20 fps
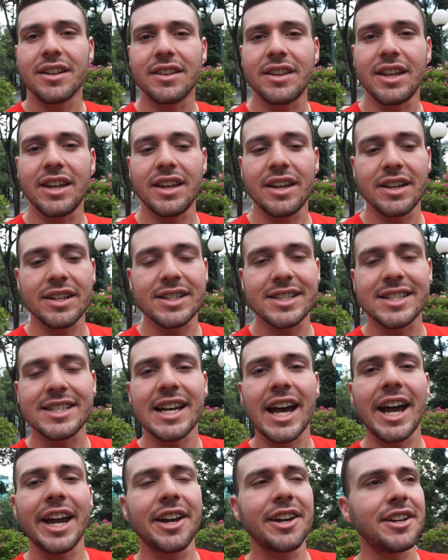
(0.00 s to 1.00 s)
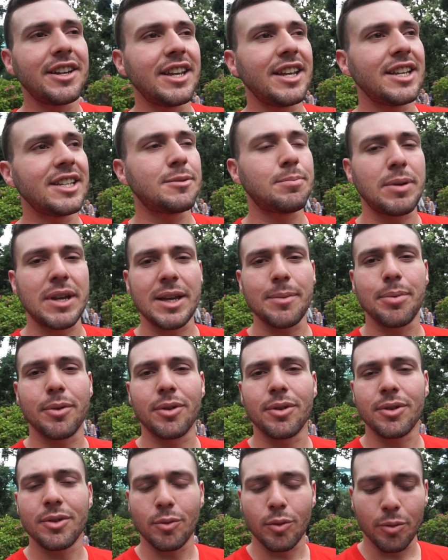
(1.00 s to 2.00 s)
the Saigonese
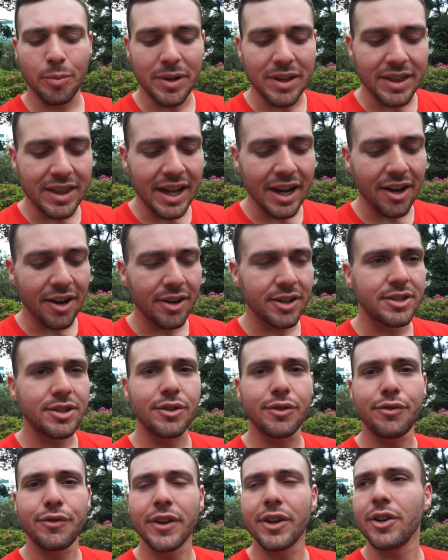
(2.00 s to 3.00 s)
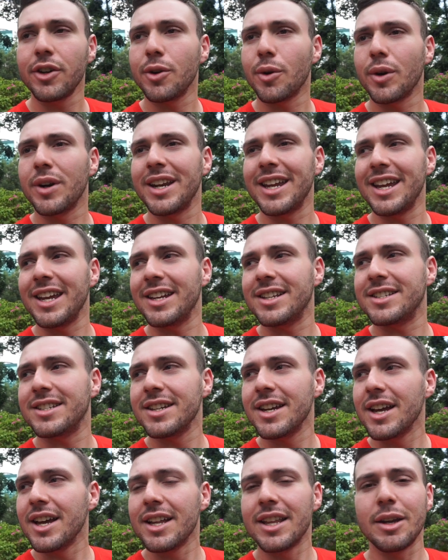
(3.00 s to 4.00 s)
people will be there to fill your
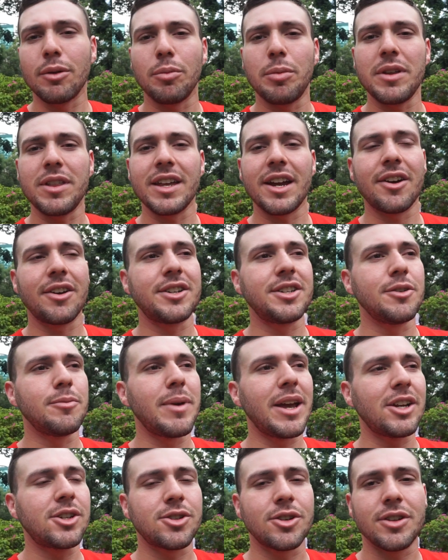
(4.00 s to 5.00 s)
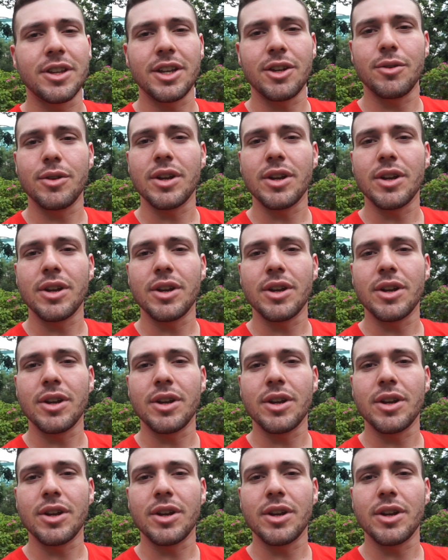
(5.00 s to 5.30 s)
needs. They will be there to make sure that you